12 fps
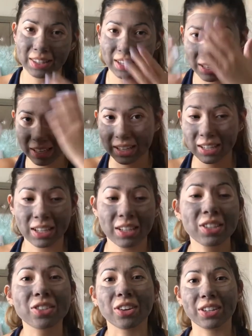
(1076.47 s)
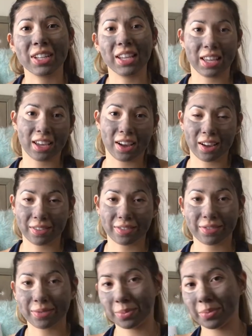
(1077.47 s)
and then start taking
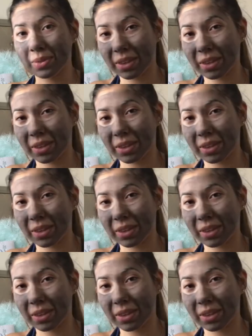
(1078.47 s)
off